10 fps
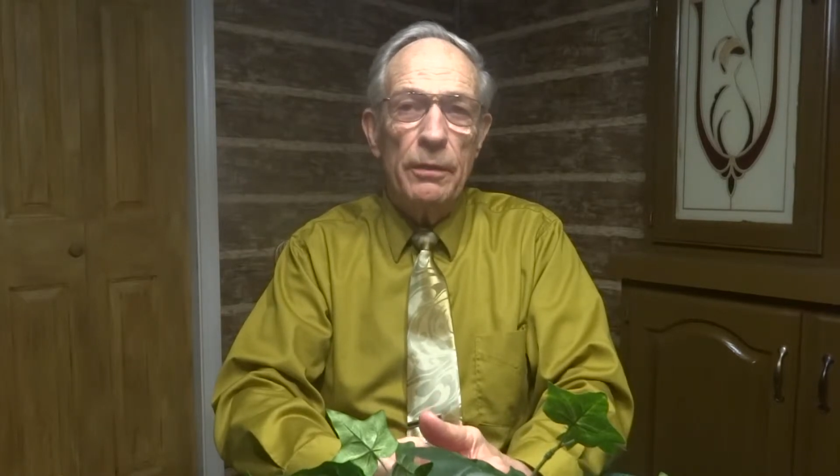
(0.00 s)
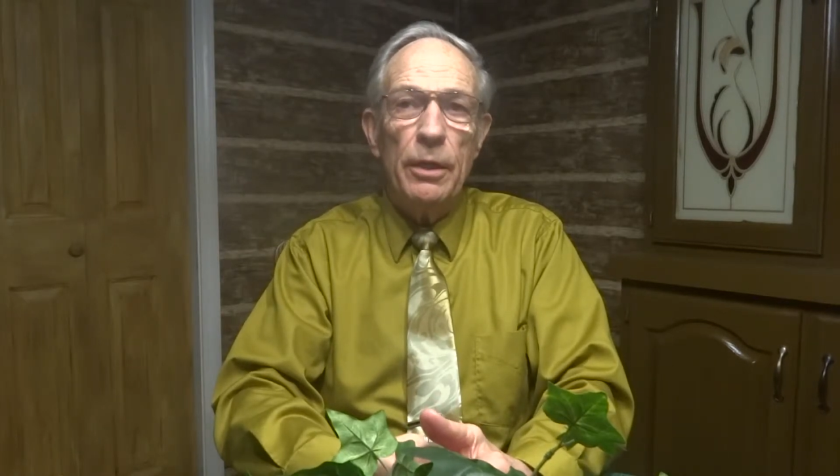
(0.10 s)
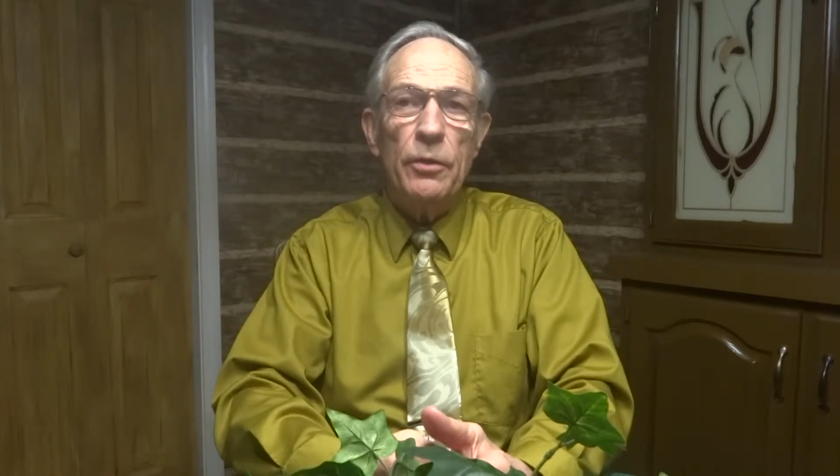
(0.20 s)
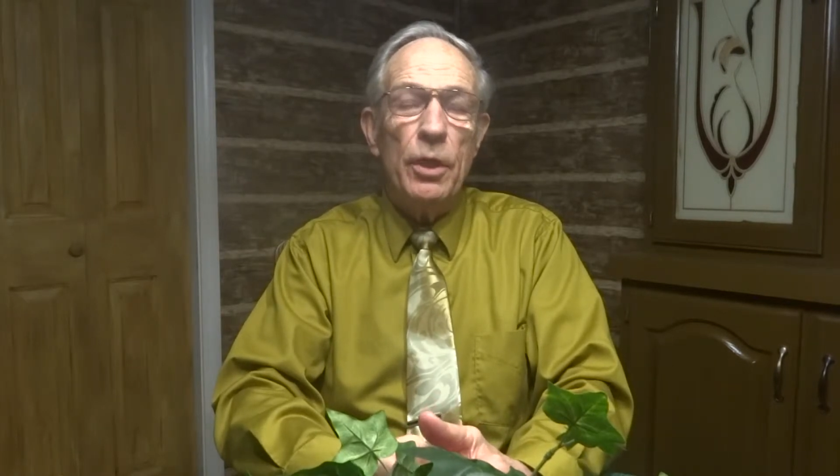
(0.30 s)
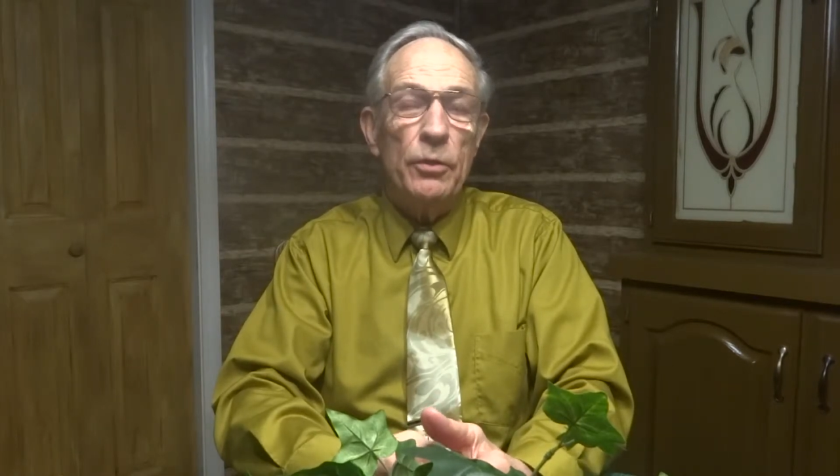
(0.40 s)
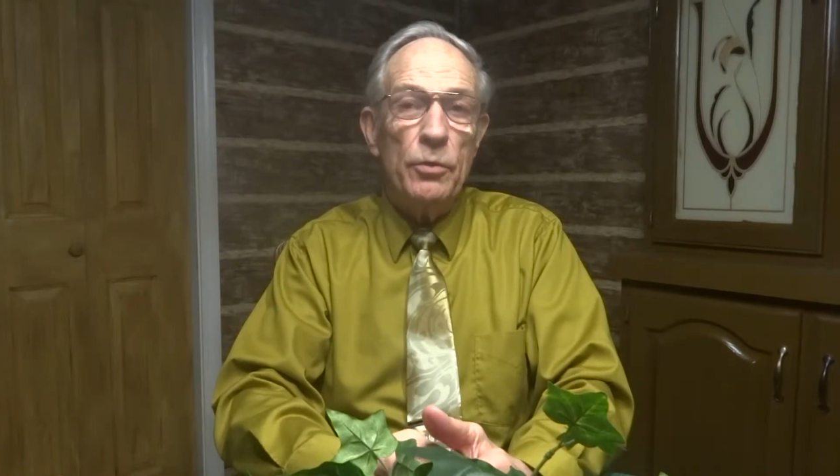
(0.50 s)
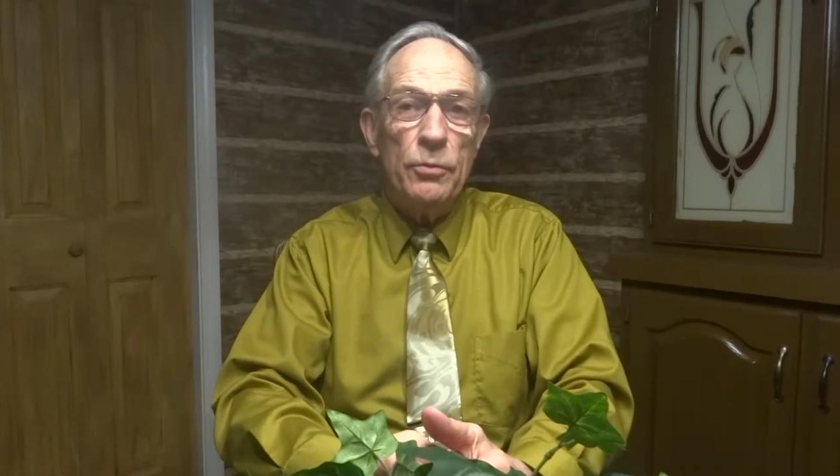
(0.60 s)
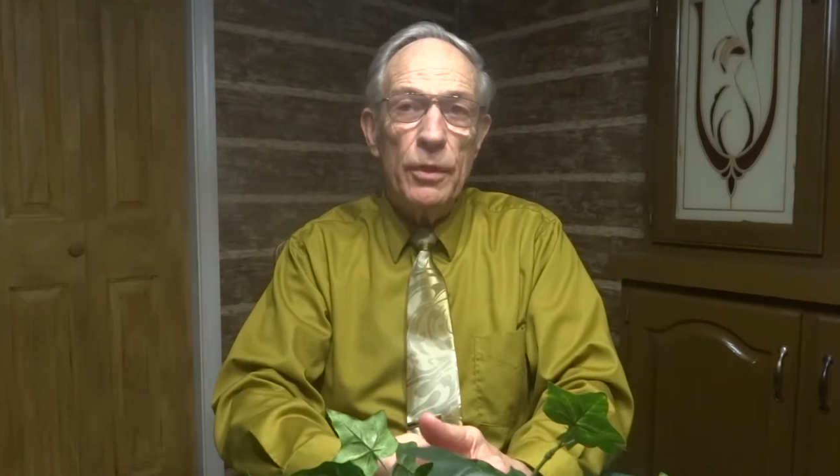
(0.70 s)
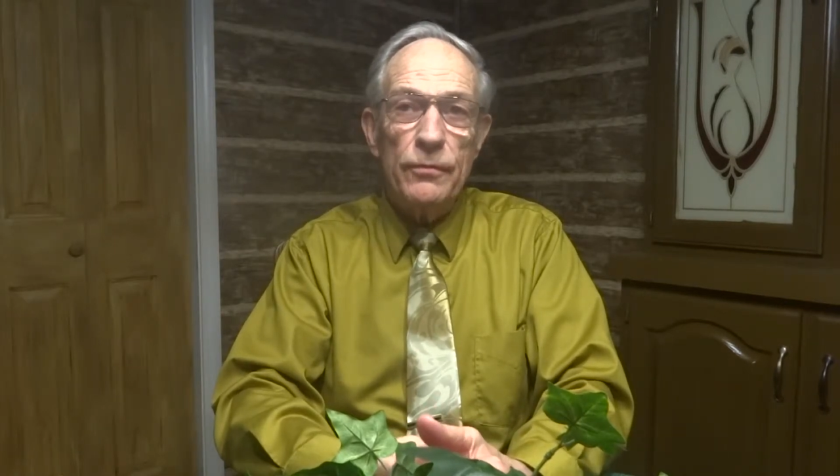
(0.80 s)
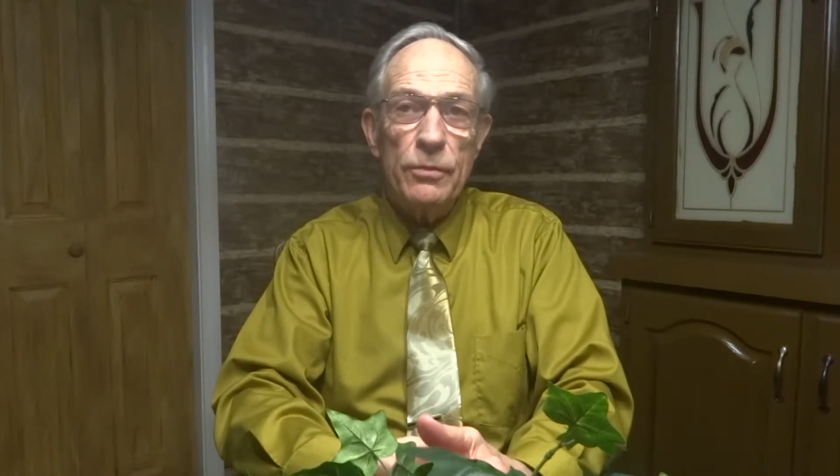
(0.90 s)
than they do
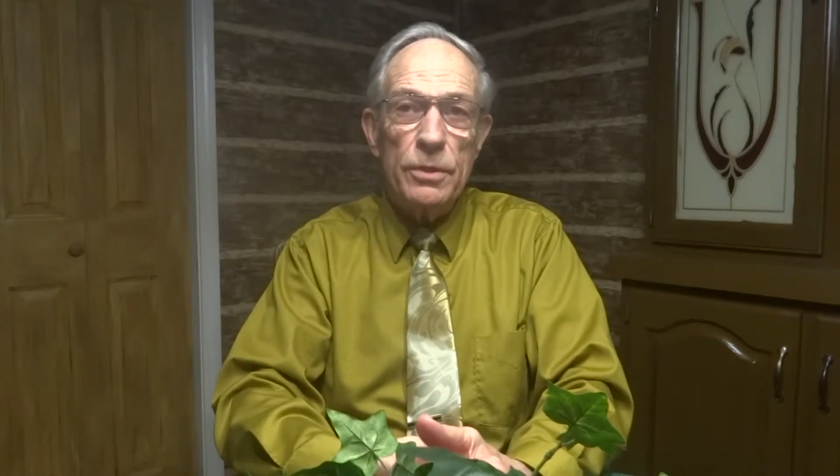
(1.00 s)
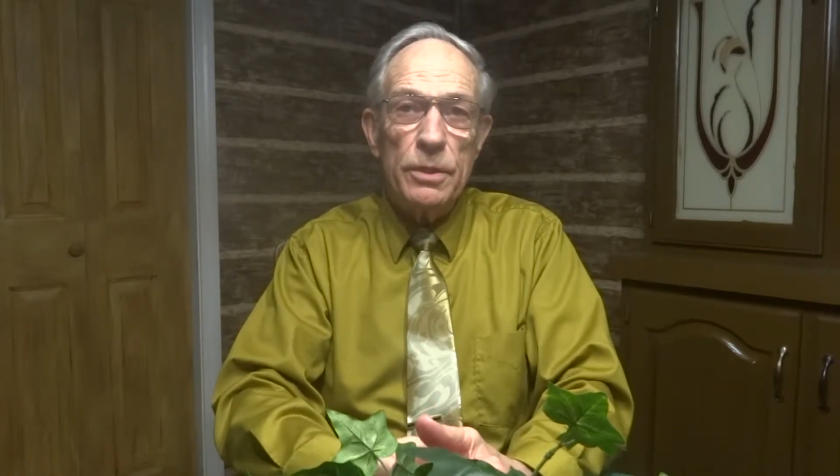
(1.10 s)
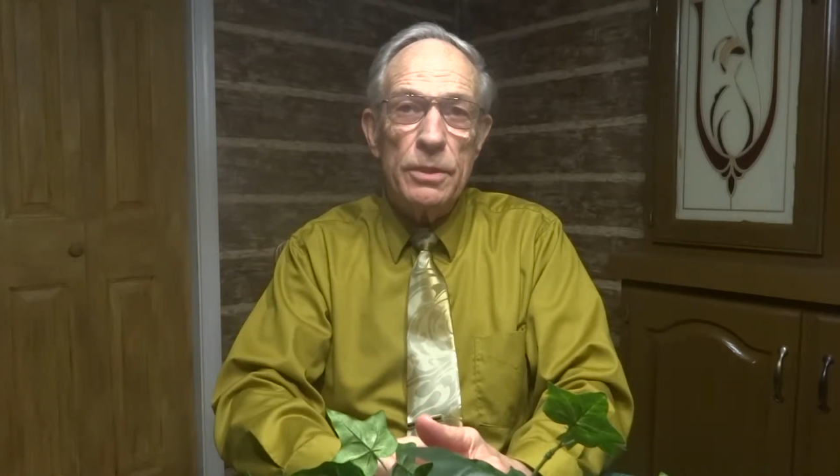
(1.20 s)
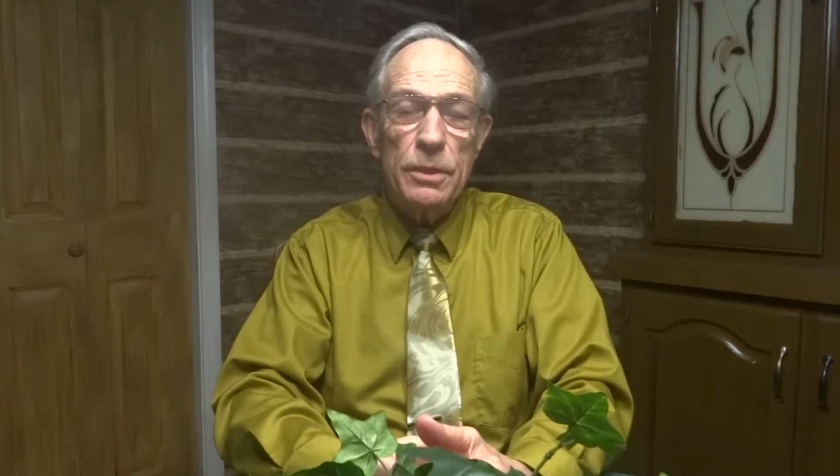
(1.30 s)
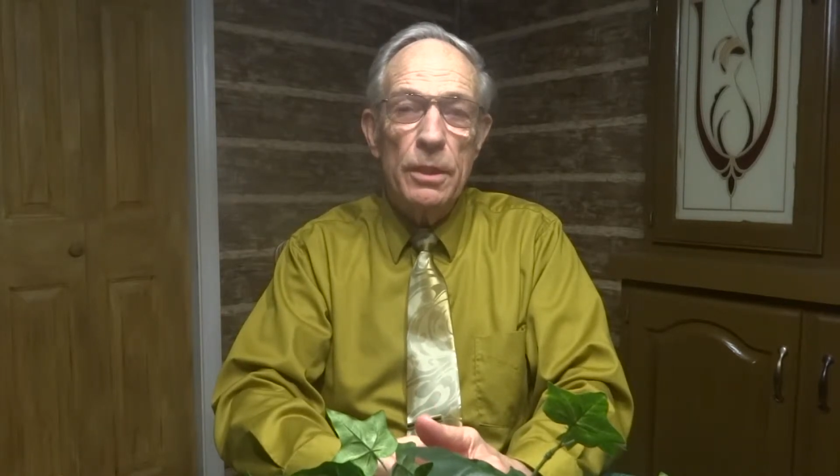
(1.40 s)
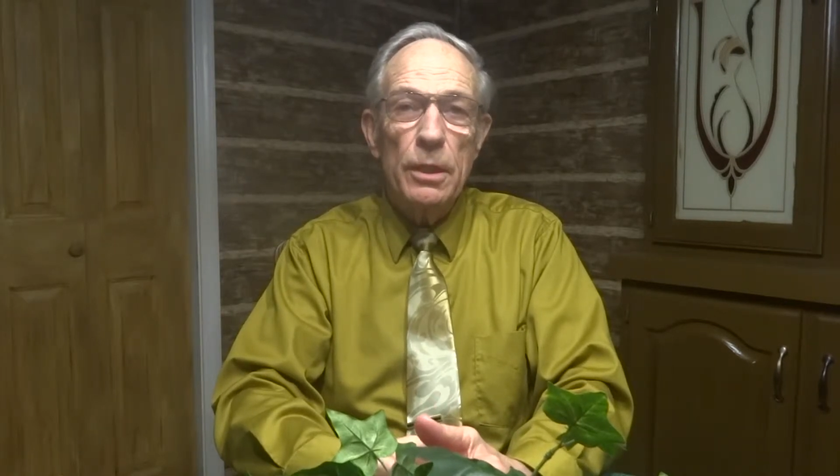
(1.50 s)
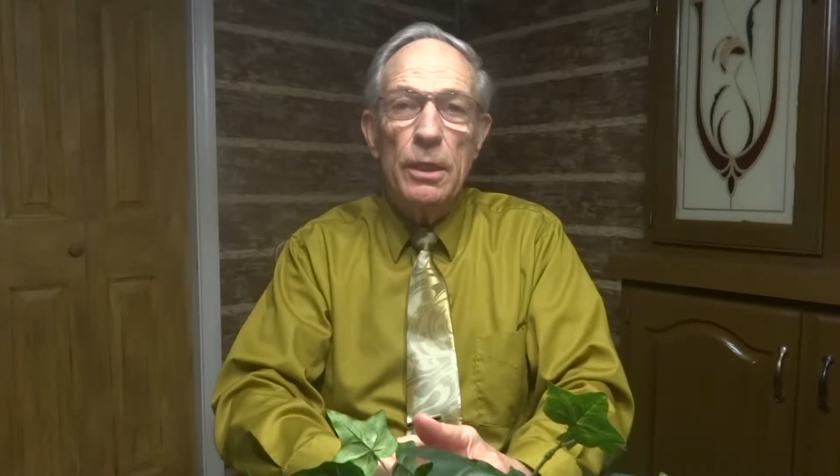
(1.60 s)
differences.